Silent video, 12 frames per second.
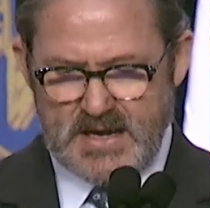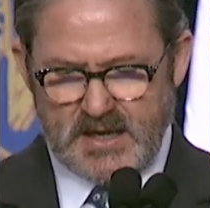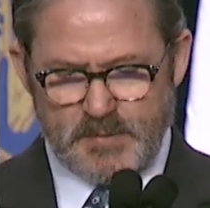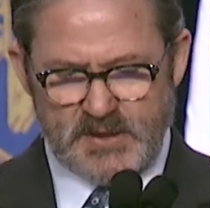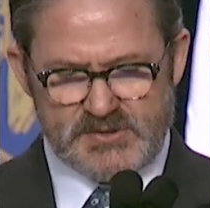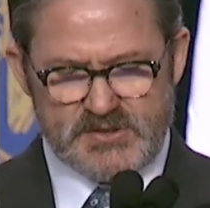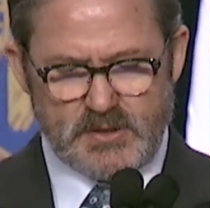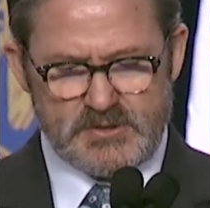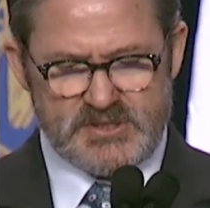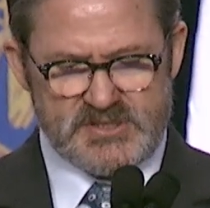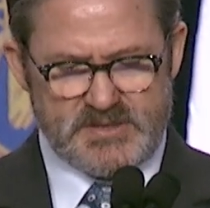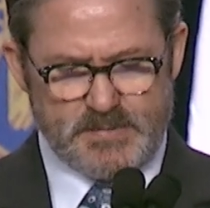Command
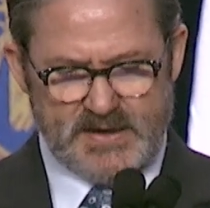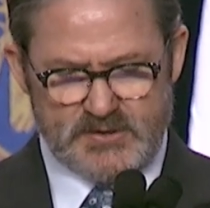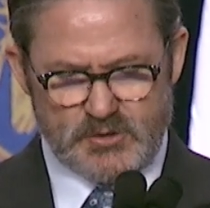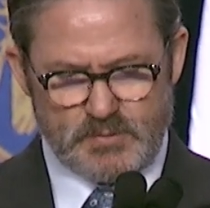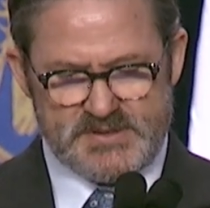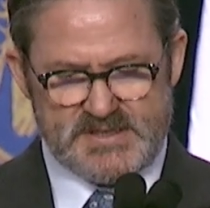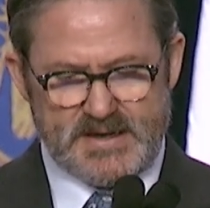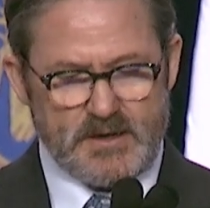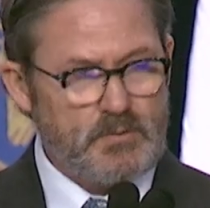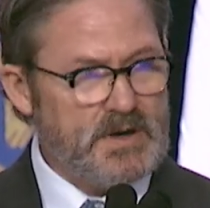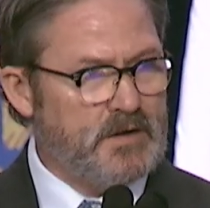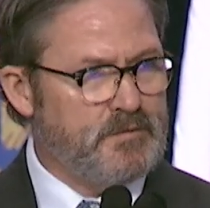Sergeant Major
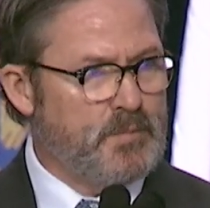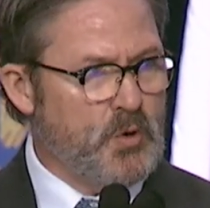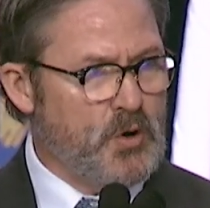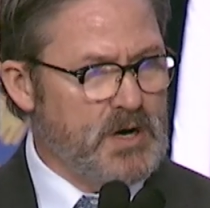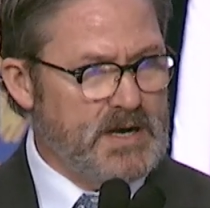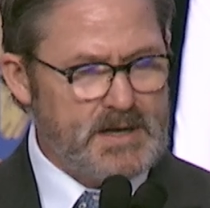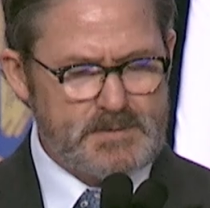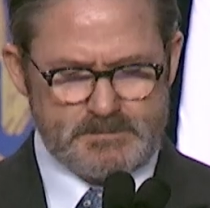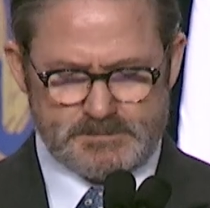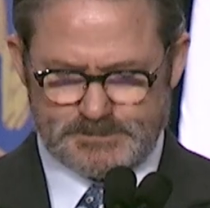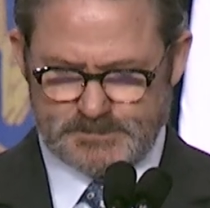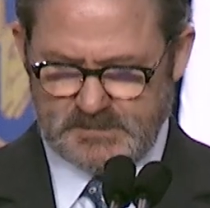retired Ralph Borja,
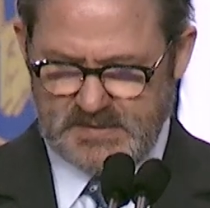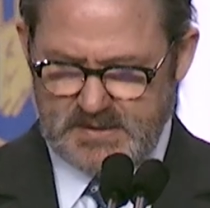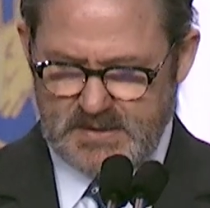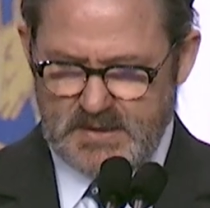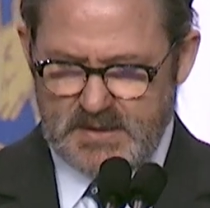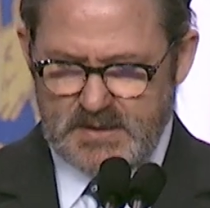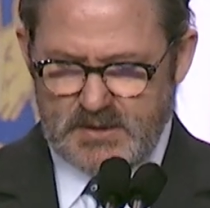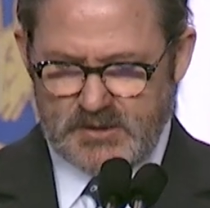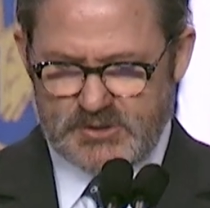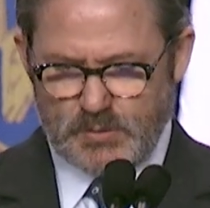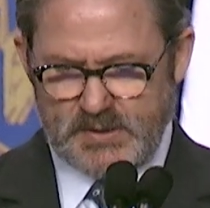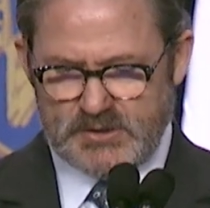a
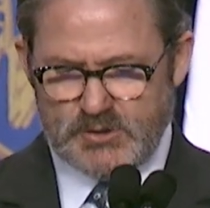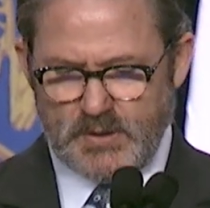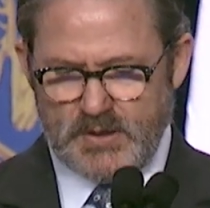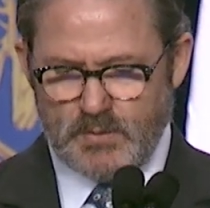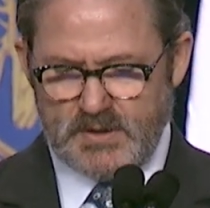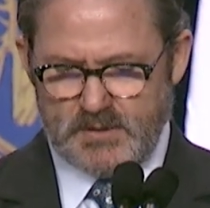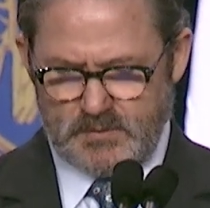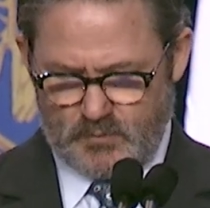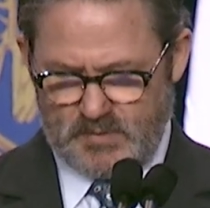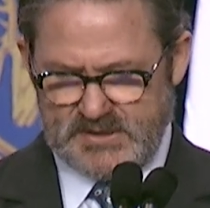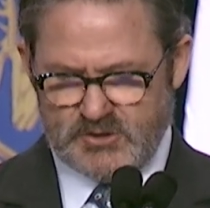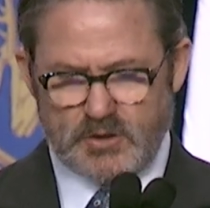2021
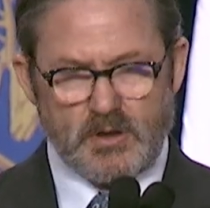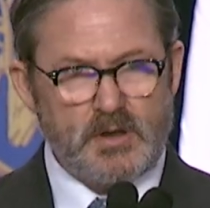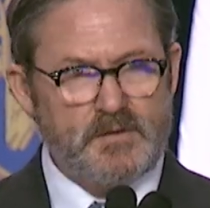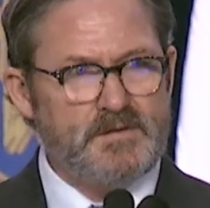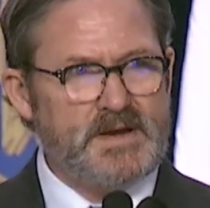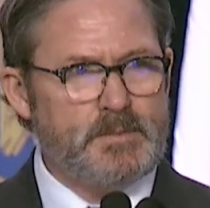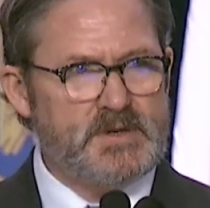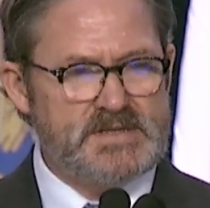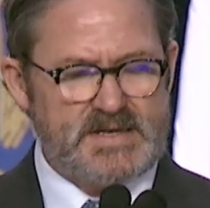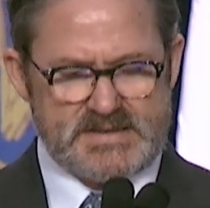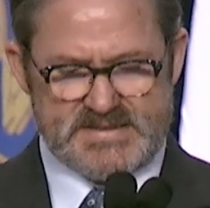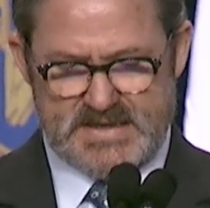Ranger Hall of Fame
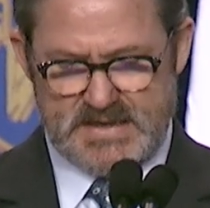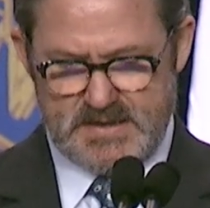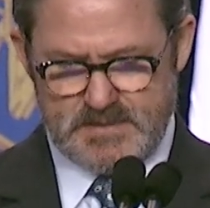inductee.